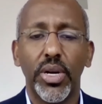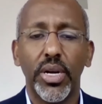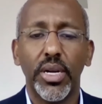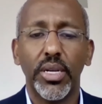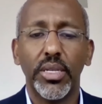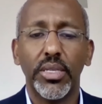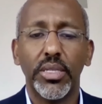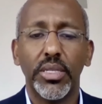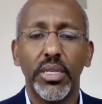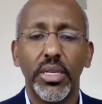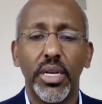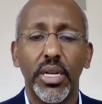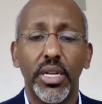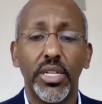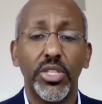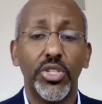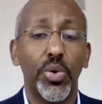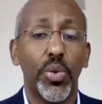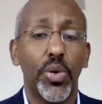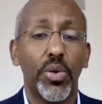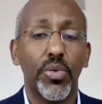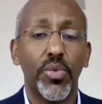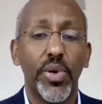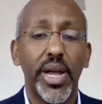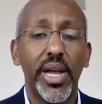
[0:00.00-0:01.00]
drugs,
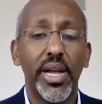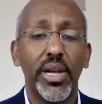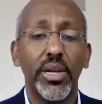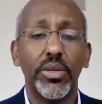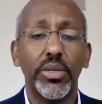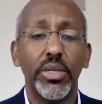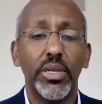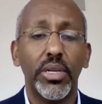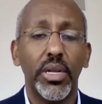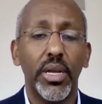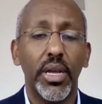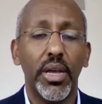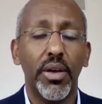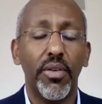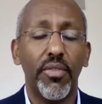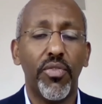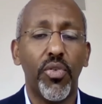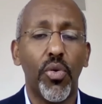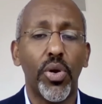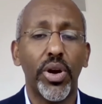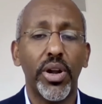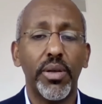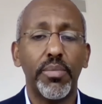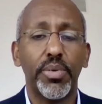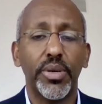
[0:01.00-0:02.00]
to around
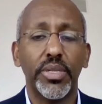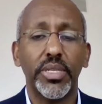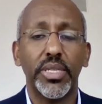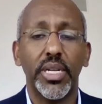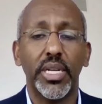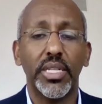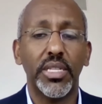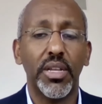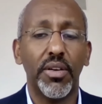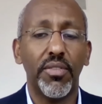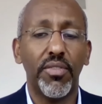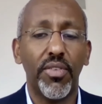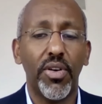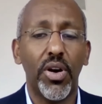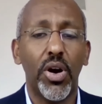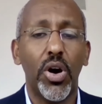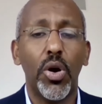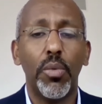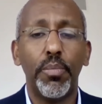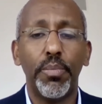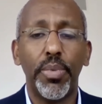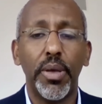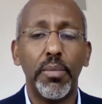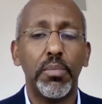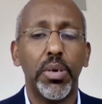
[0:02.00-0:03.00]
40% of
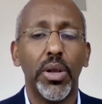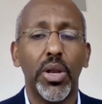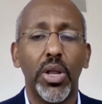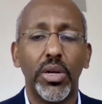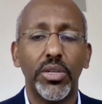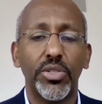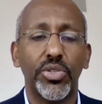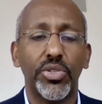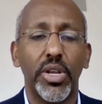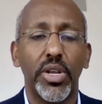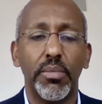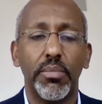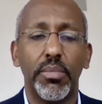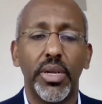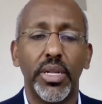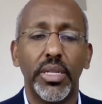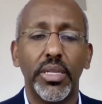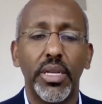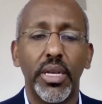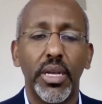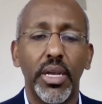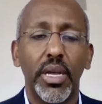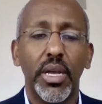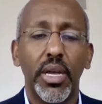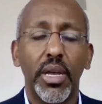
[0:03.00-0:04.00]
all people on
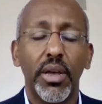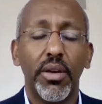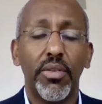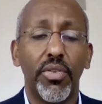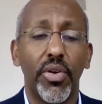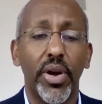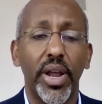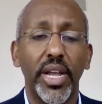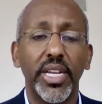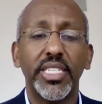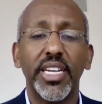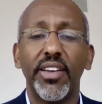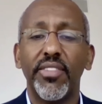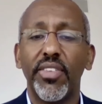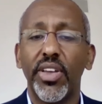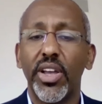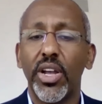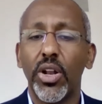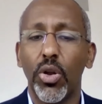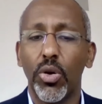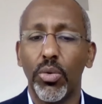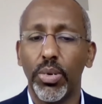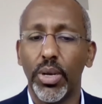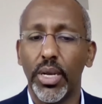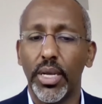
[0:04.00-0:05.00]
treatment for HIV
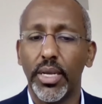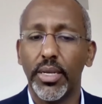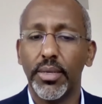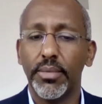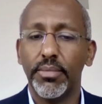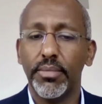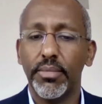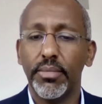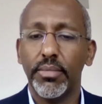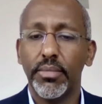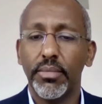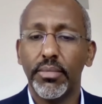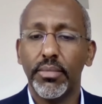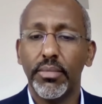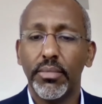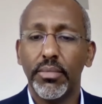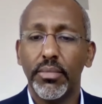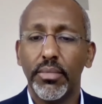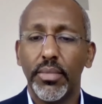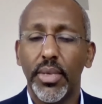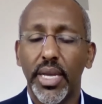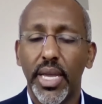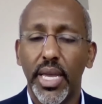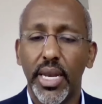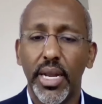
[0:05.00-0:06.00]
globally.
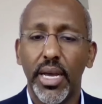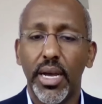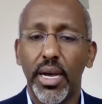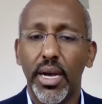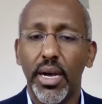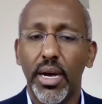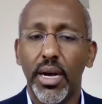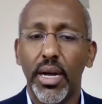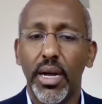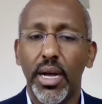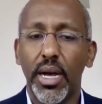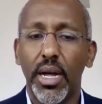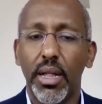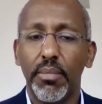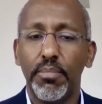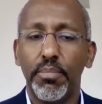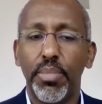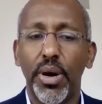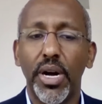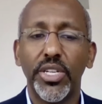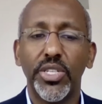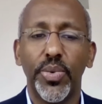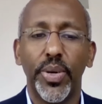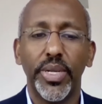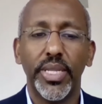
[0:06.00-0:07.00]
Again, I'll
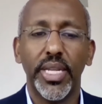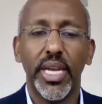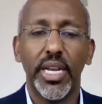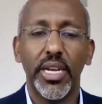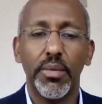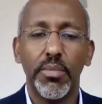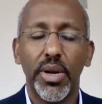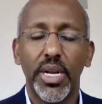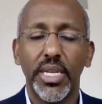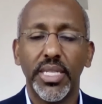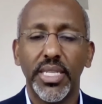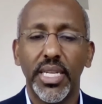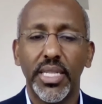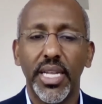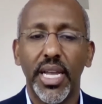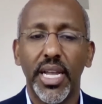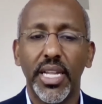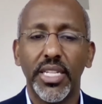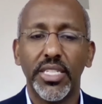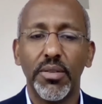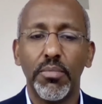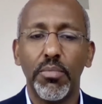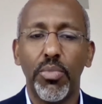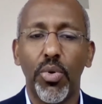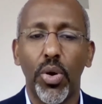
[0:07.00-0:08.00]
punctuate that number because I think
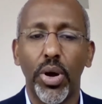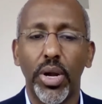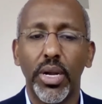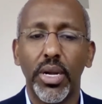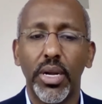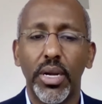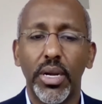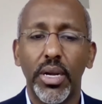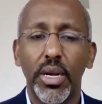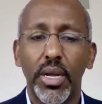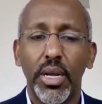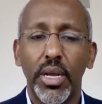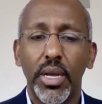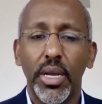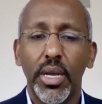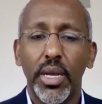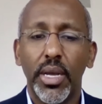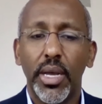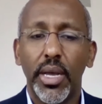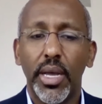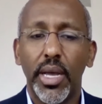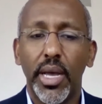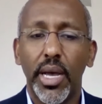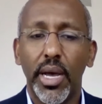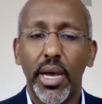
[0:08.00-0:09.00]
it's important.
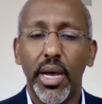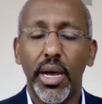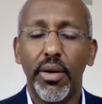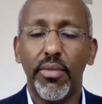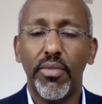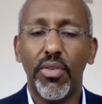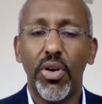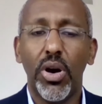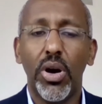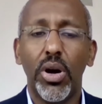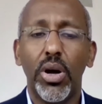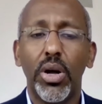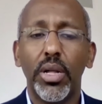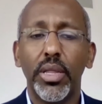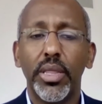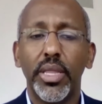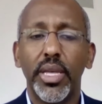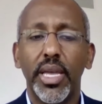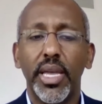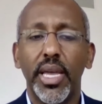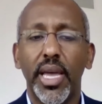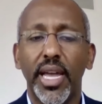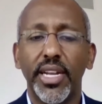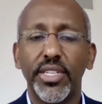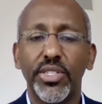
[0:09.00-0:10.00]
Of all
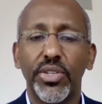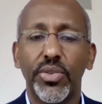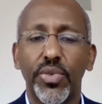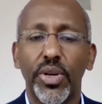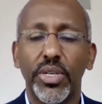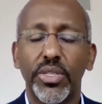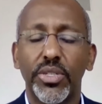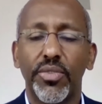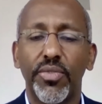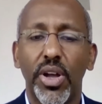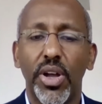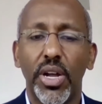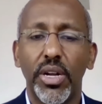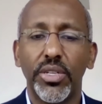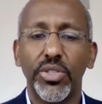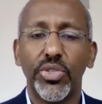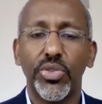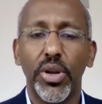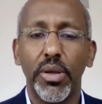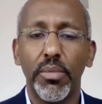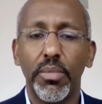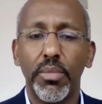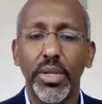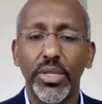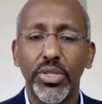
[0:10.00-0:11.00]
the antiretroviral
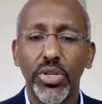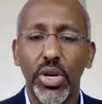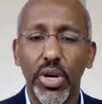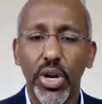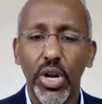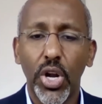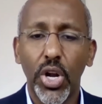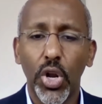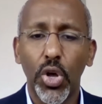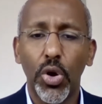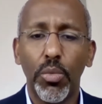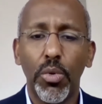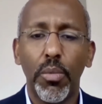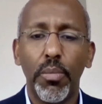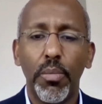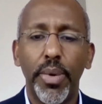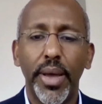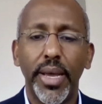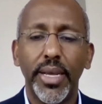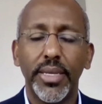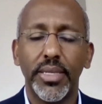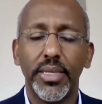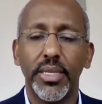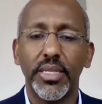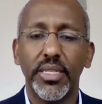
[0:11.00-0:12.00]
treatments on a global
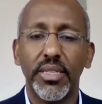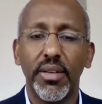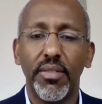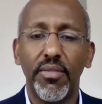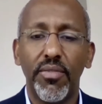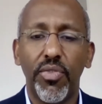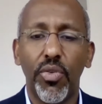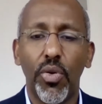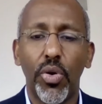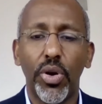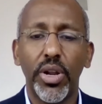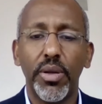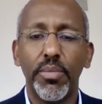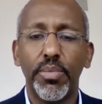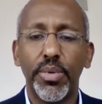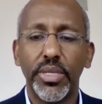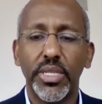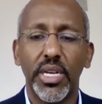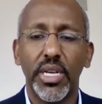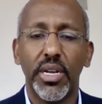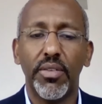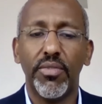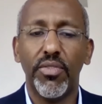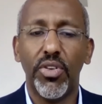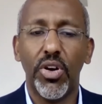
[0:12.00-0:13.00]
basis, some
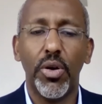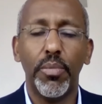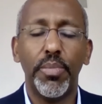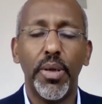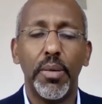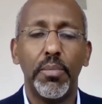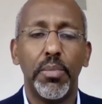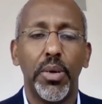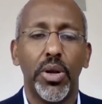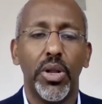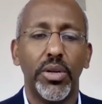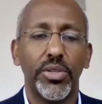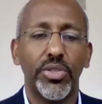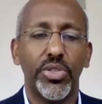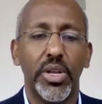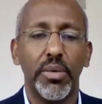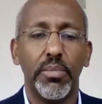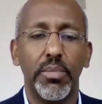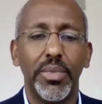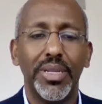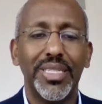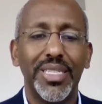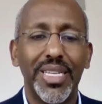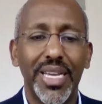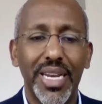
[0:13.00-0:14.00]
40% of all people on
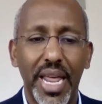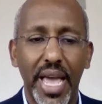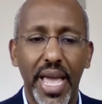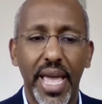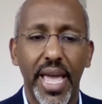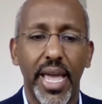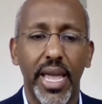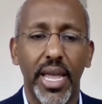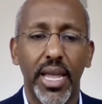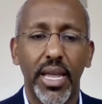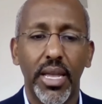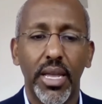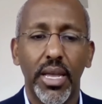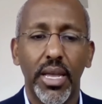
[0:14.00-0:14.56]
treatment today